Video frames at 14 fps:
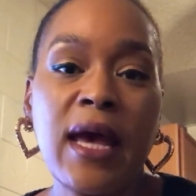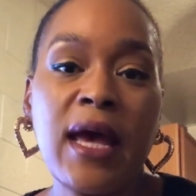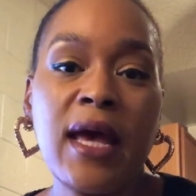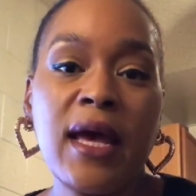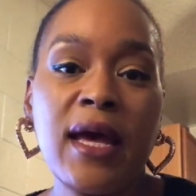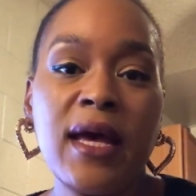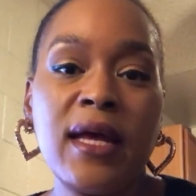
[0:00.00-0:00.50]

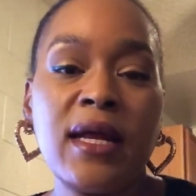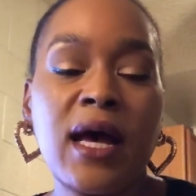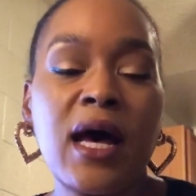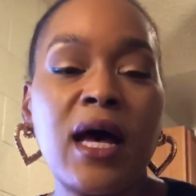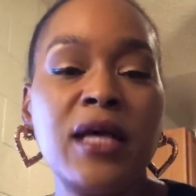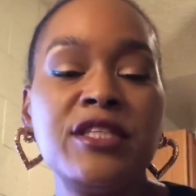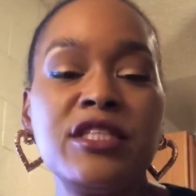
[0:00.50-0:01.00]
And
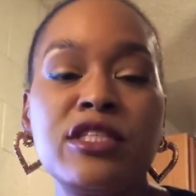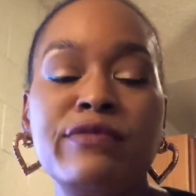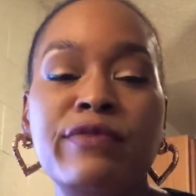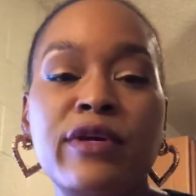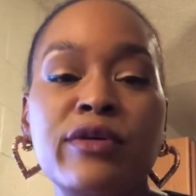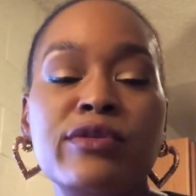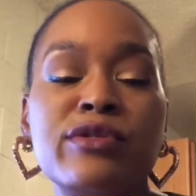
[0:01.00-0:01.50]
I just
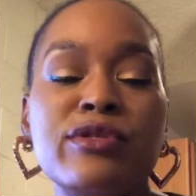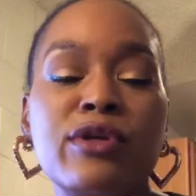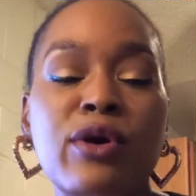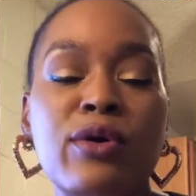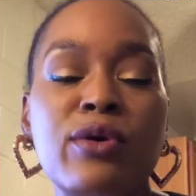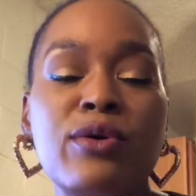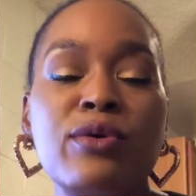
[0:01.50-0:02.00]
feel
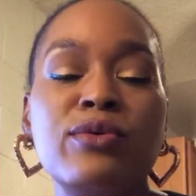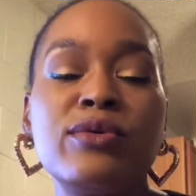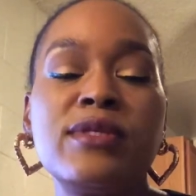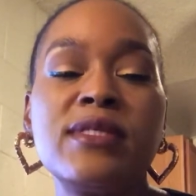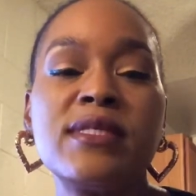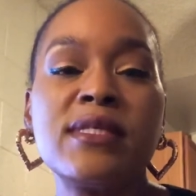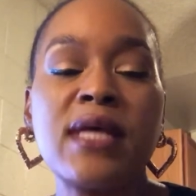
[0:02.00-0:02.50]
so
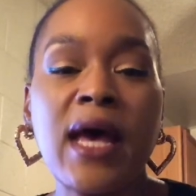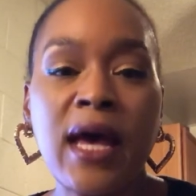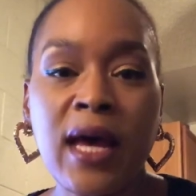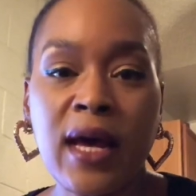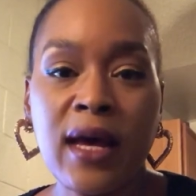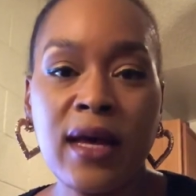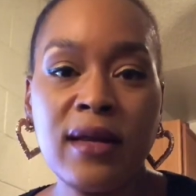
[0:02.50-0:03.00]

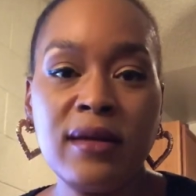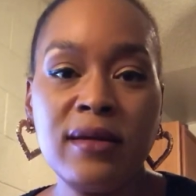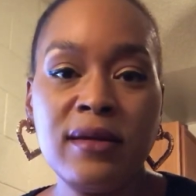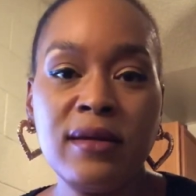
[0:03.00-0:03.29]
sad